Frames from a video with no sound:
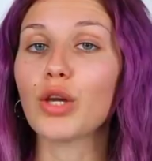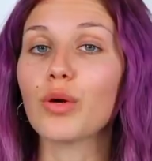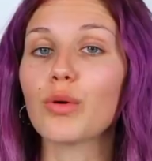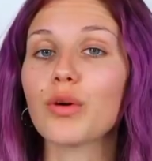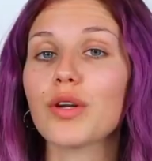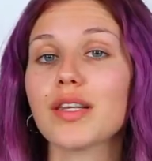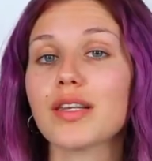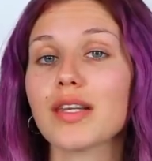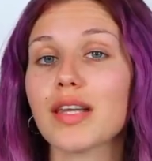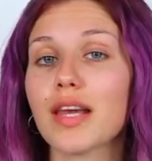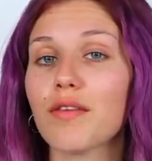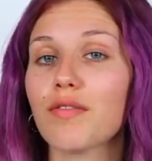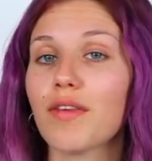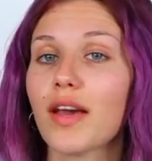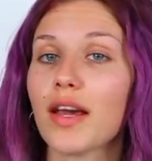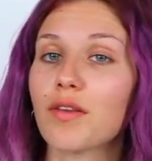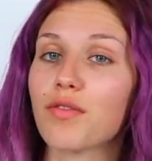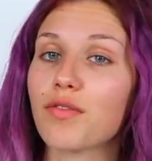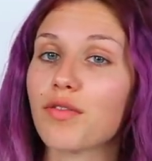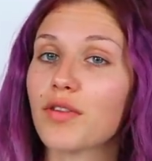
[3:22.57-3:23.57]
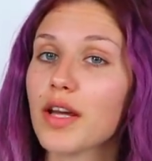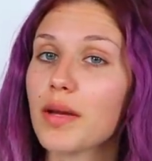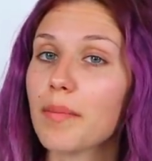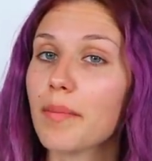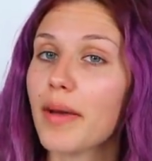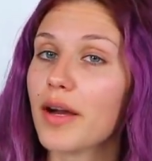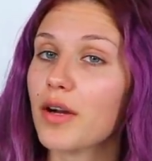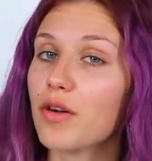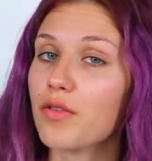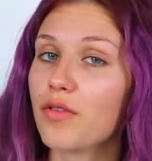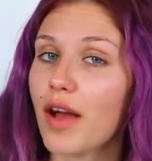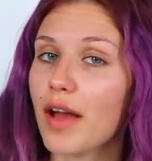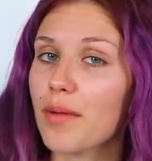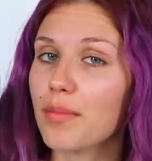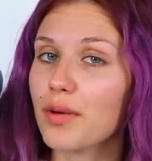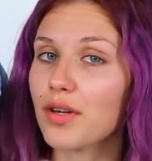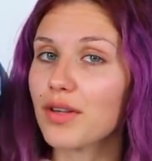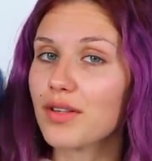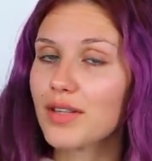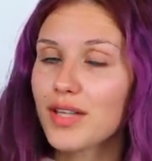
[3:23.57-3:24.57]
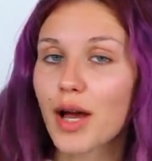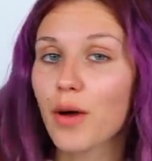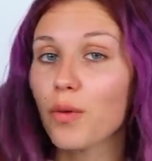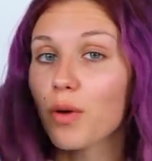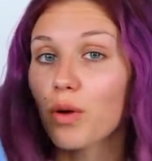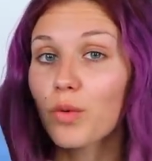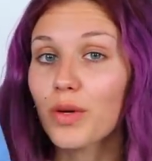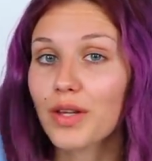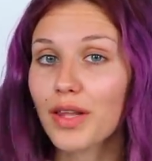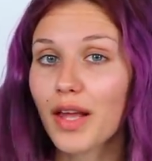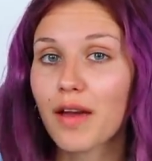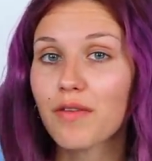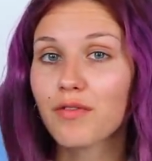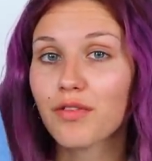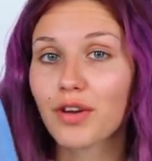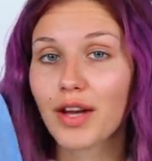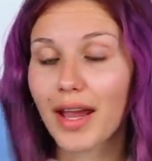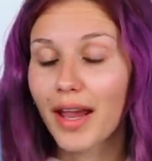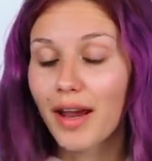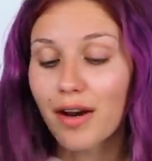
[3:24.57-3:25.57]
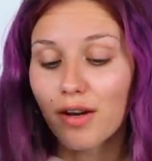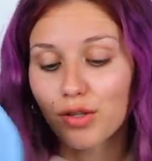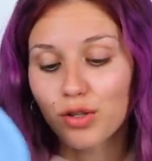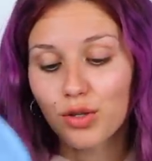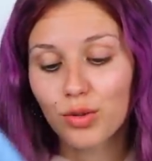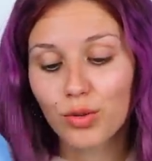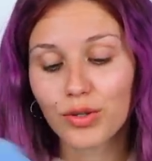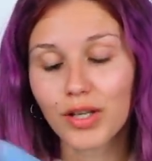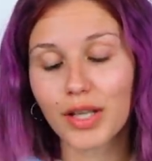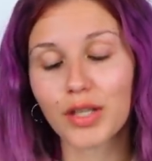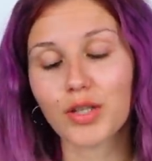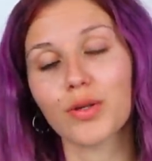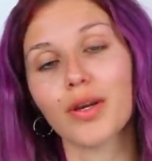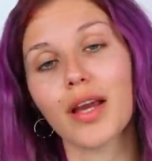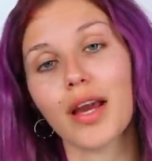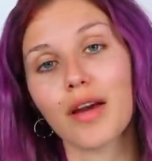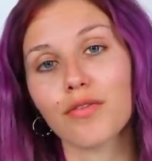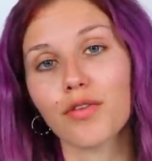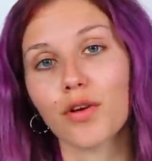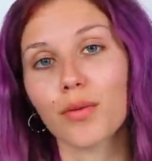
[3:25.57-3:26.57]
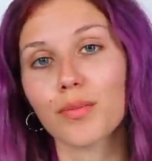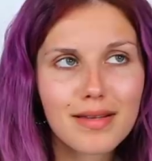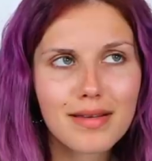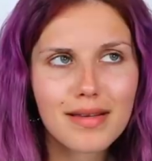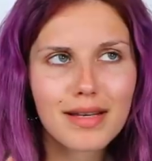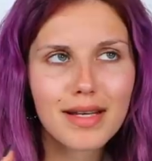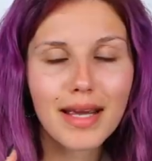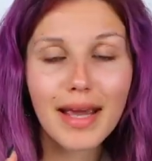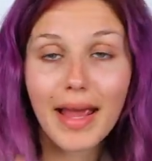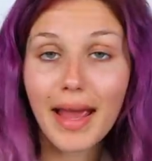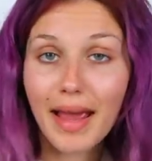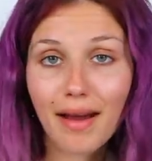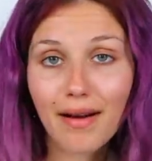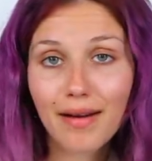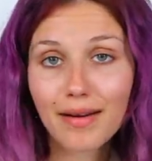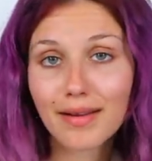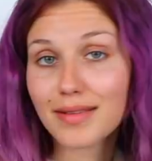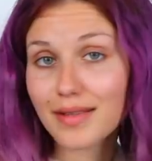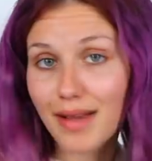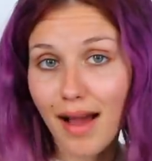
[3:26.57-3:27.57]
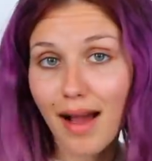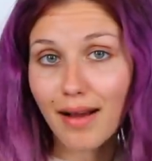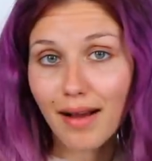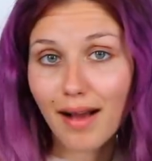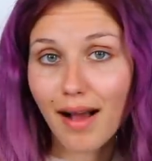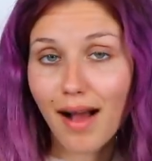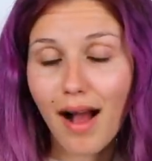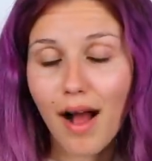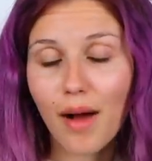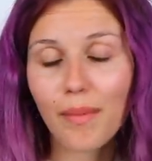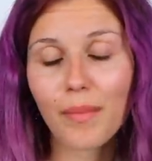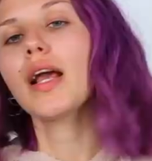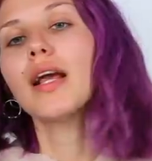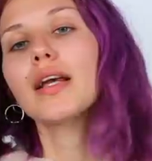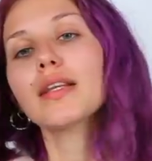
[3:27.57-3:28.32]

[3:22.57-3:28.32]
You'll receive a free microfiber towel with every hair tool that you get from sleekhair.com.